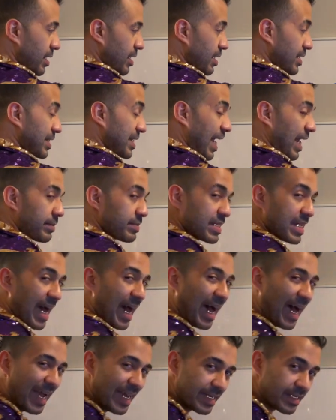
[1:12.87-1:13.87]
Times the
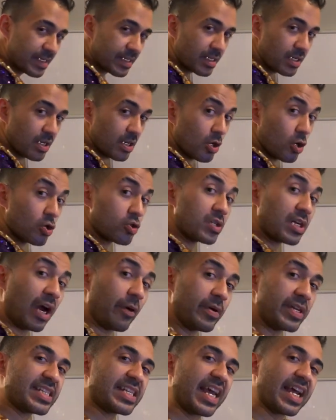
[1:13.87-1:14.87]
height. So now
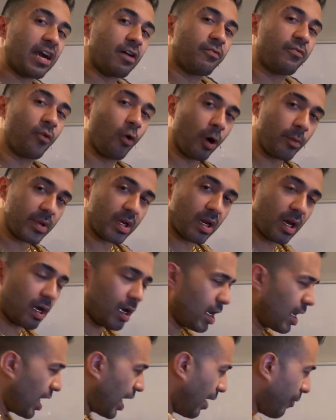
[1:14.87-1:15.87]
we take a formula
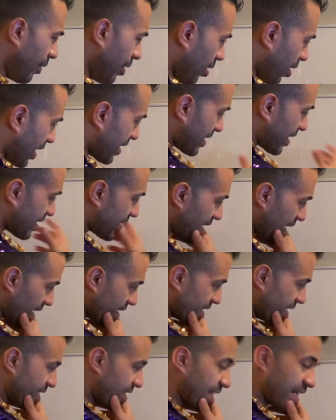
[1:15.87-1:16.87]
and we look at the cylinder
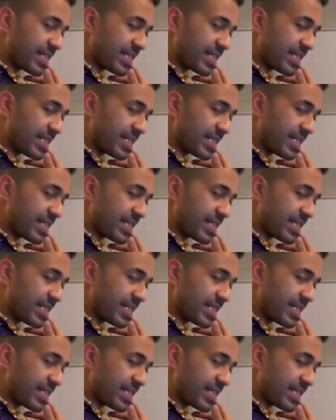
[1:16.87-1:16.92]
and say,